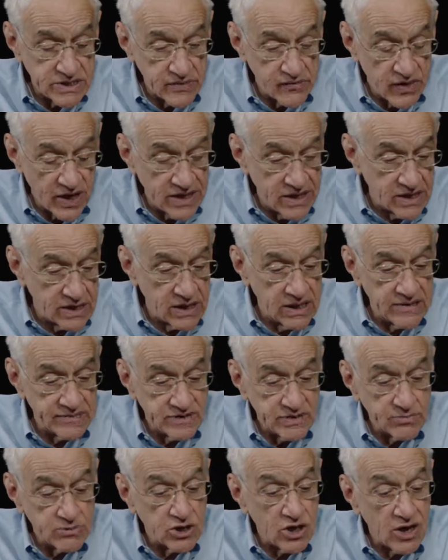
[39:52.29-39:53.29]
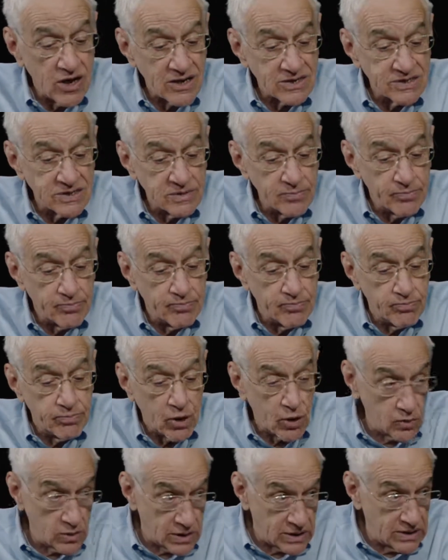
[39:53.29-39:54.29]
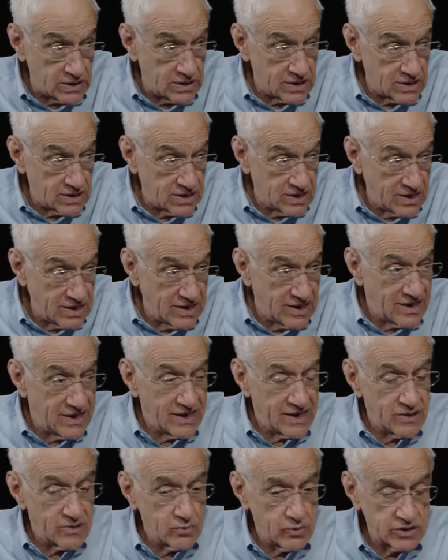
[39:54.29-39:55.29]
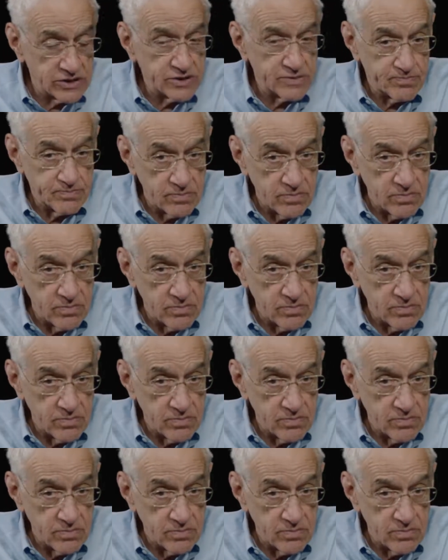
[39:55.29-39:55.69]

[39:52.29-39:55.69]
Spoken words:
invited to give some talks in Poland, which